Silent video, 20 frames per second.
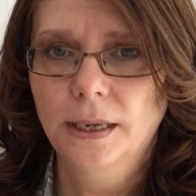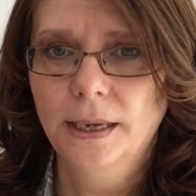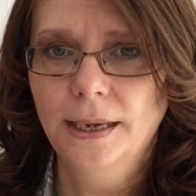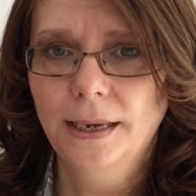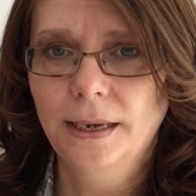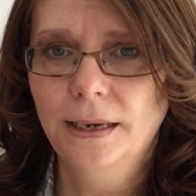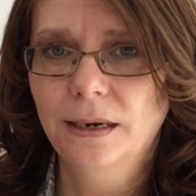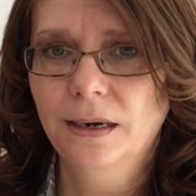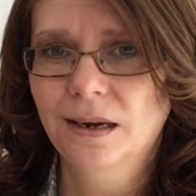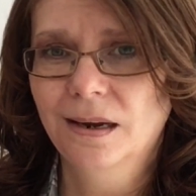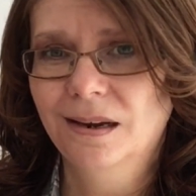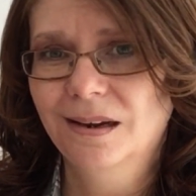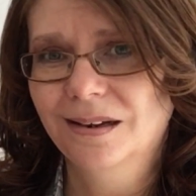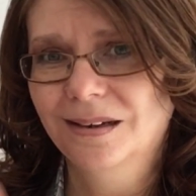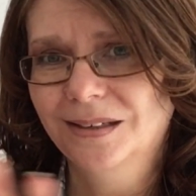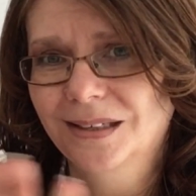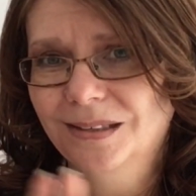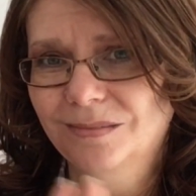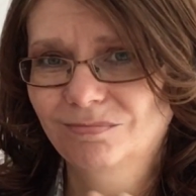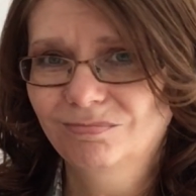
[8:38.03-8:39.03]
in a
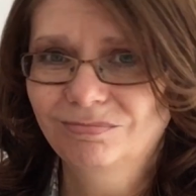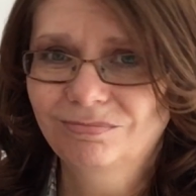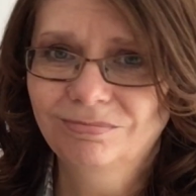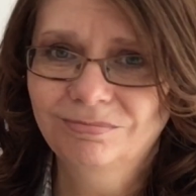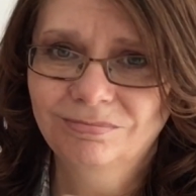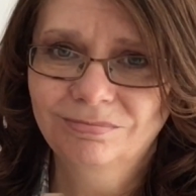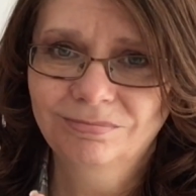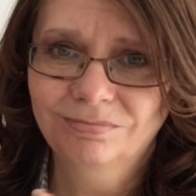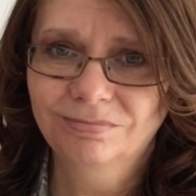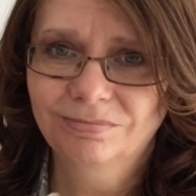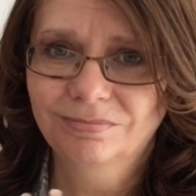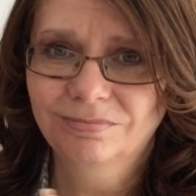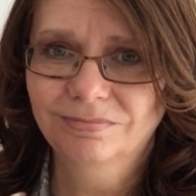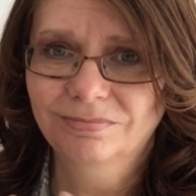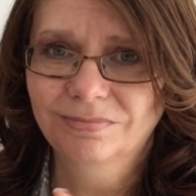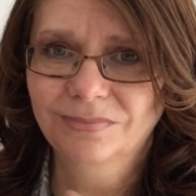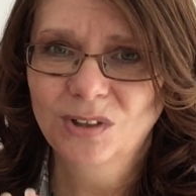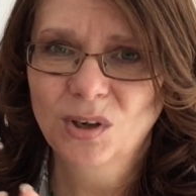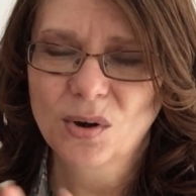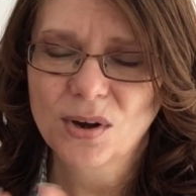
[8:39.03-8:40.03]

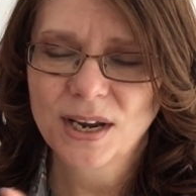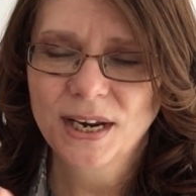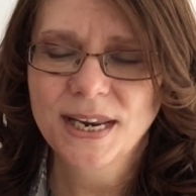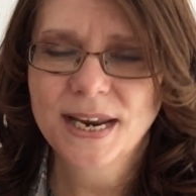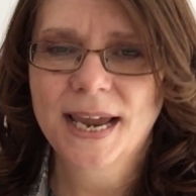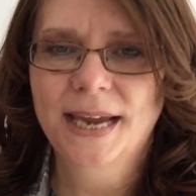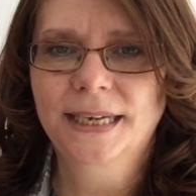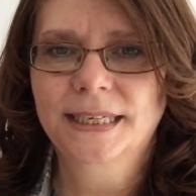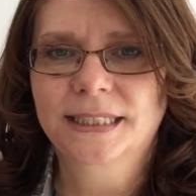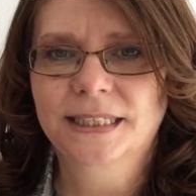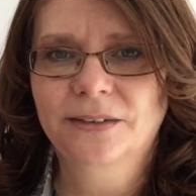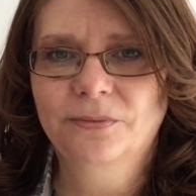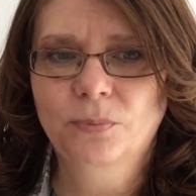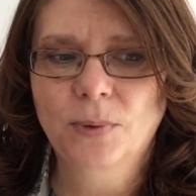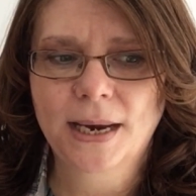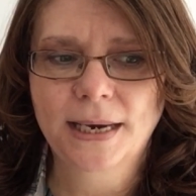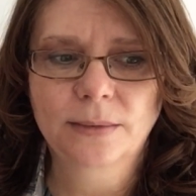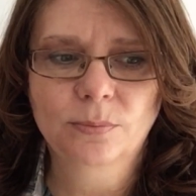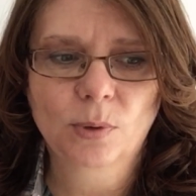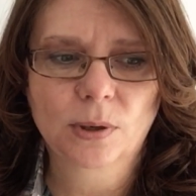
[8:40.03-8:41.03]
not a negative
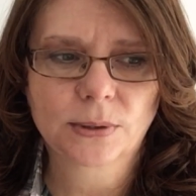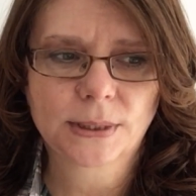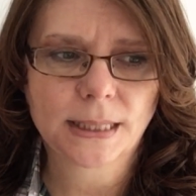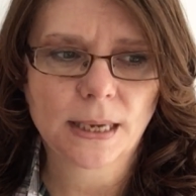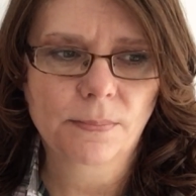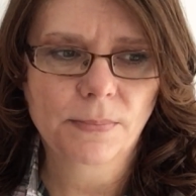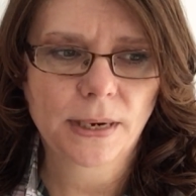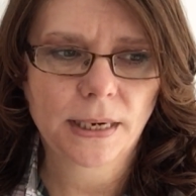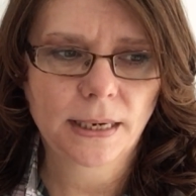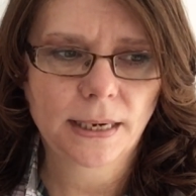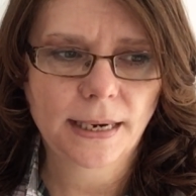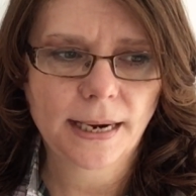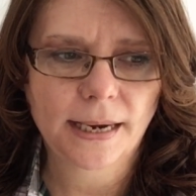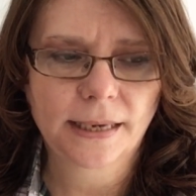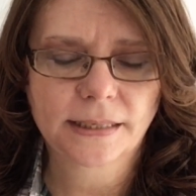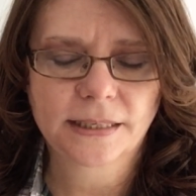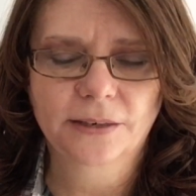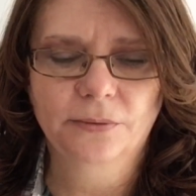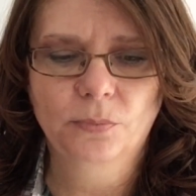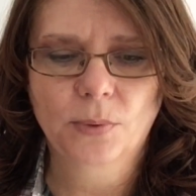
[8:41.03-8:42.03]
way, well, some in a
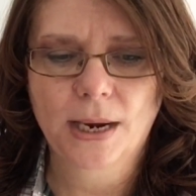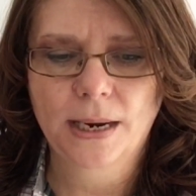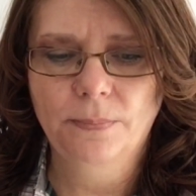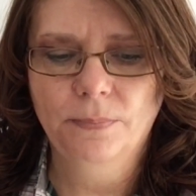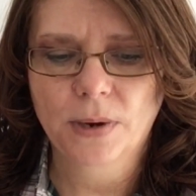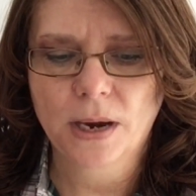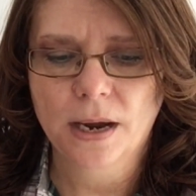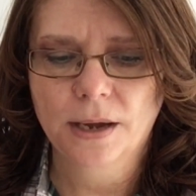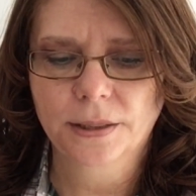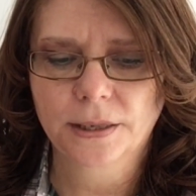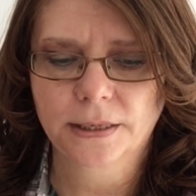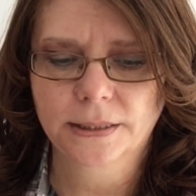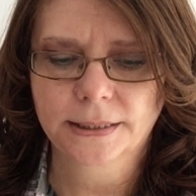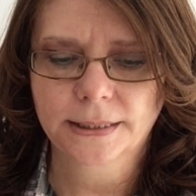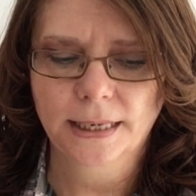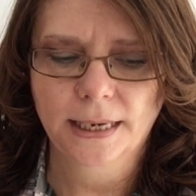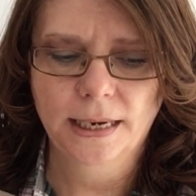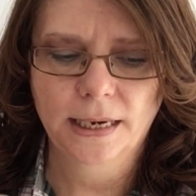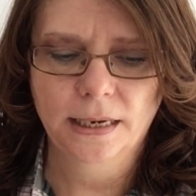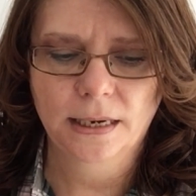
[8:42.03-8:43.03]
negative way, but
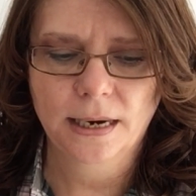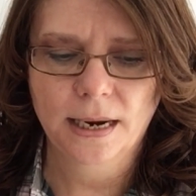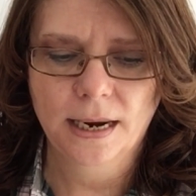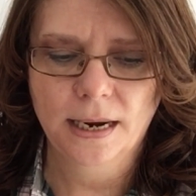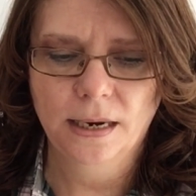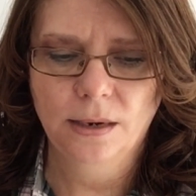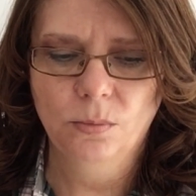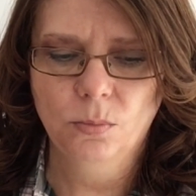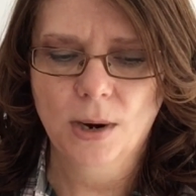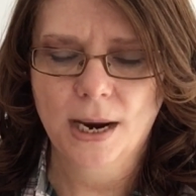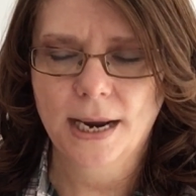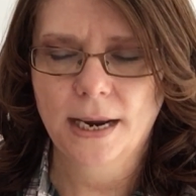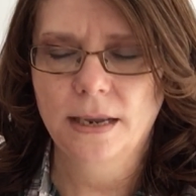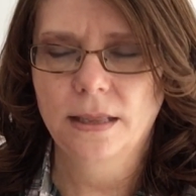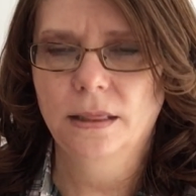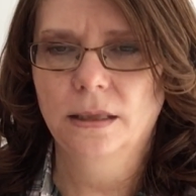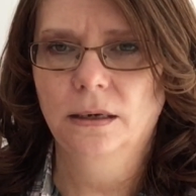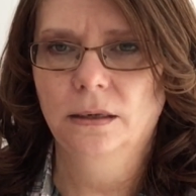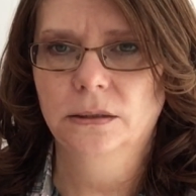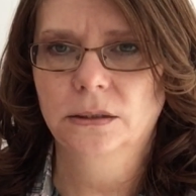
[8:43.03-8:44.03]
others in a way
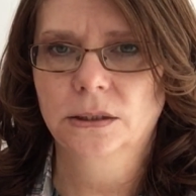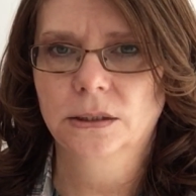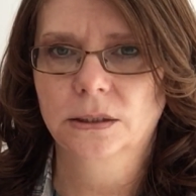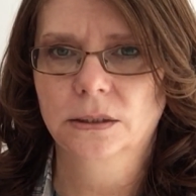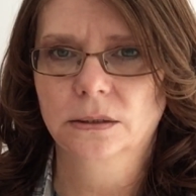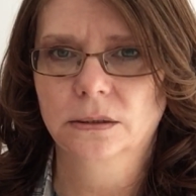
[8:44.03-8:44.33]
that